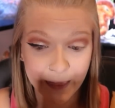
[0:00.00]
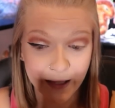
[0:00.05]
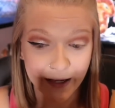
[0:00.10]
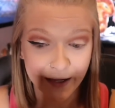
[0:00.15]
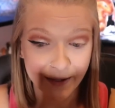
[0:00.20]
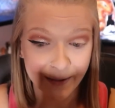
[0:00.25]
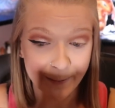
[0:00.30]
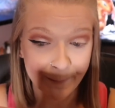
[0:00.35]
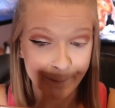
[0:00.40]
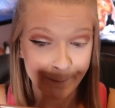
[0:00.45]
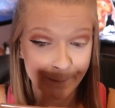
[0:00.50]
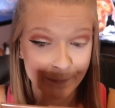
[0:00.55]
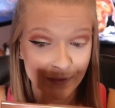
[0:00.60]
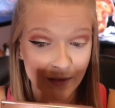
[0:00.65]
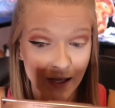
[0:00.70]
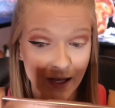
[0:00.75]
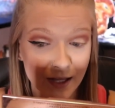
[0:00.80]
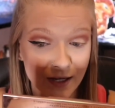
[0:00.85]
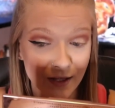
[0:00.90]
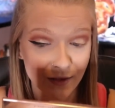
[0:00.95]
Um,
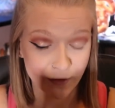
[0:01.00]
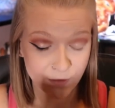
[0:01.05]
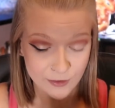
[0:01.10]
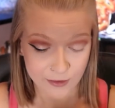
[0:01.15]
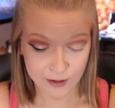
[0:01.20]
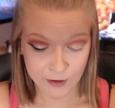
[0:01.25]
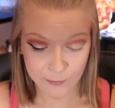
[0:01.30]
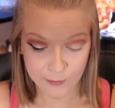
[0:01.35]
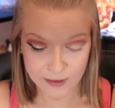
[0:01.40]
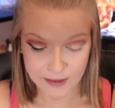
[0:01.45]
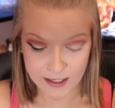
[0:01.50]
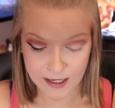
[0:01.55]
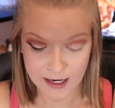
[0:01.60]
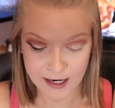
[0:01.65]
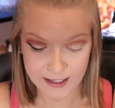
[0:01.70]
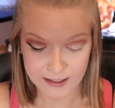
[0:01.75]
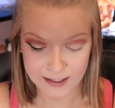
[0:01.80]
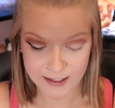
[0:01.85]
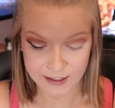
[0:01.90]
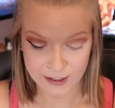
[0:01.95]
another thing with the
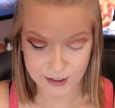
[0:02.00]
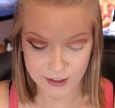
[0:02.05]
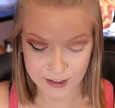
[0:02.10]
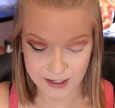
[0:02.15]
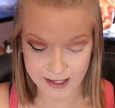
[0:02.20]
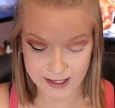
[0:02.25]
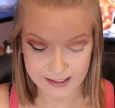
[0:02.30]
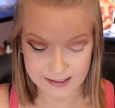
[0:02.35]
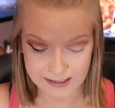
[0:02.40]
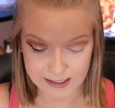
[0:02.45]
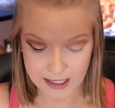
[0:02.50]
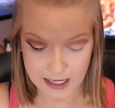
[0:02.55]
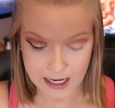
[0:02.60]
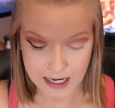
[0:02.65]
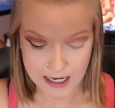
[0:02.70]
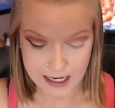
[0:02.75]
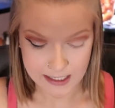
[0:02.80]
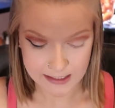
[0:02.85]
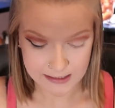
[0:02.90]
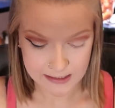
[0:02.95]
eyeliner is
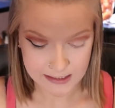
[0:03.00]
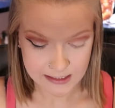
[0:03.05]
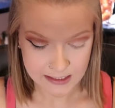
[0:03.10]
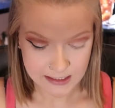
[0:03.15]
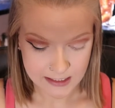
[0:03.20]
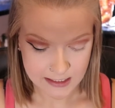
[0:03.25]
that